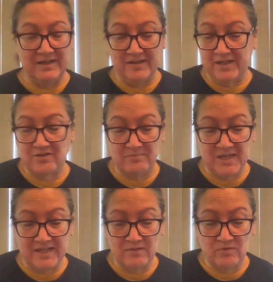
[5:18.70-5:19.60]

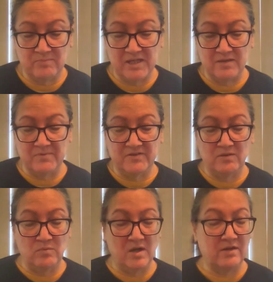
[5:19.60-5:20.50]
Intermediate would be able to
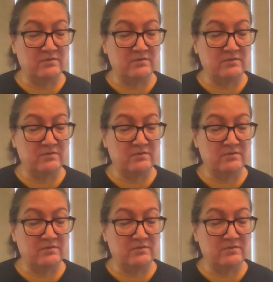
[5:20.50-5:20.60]
walk